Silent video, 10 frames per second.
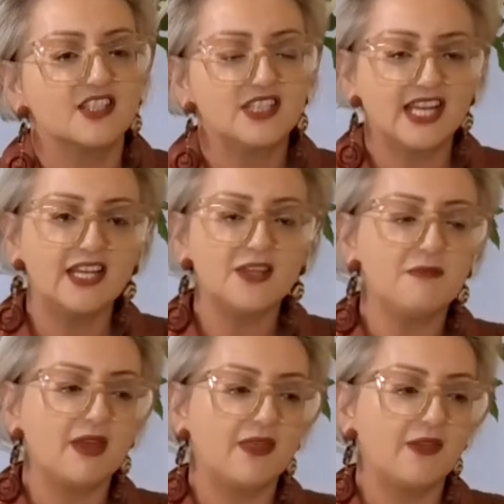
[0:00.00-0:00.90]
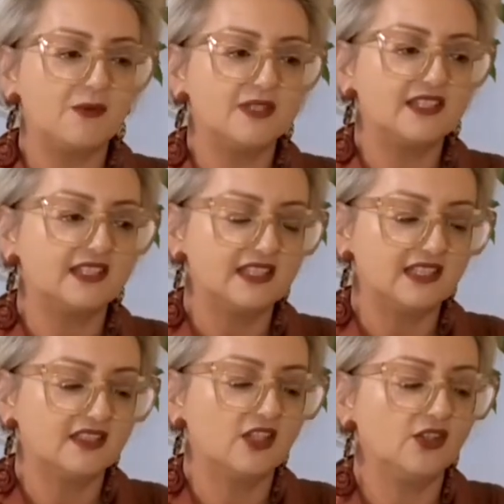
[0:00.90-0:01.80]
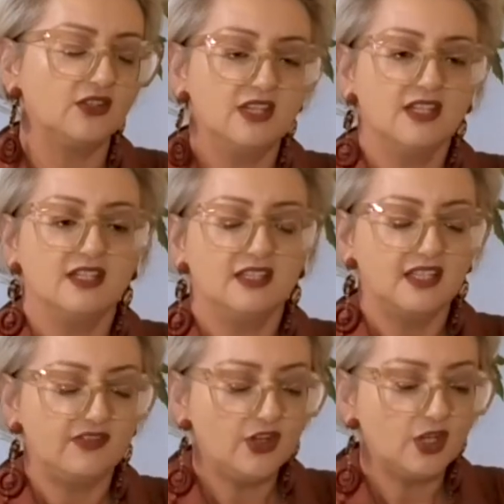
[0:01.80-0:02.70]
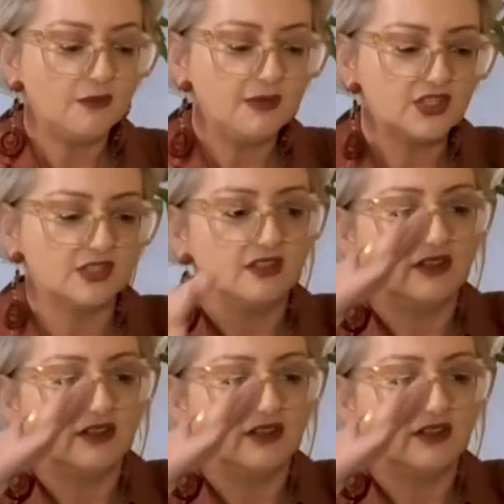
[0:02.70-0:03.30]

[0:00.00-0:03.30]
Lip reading: down in the mount there was this, so if you can imagine,